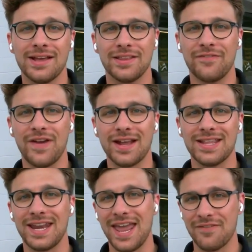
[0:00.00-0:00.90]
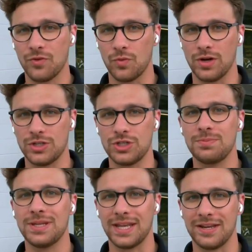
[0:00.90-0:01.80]
the fact that everyone should
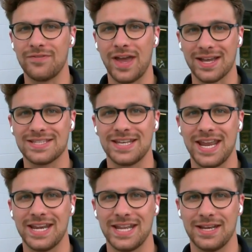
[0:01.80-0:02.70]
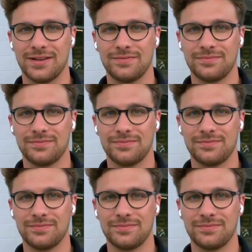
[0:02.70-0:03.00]
be getting vaccinated.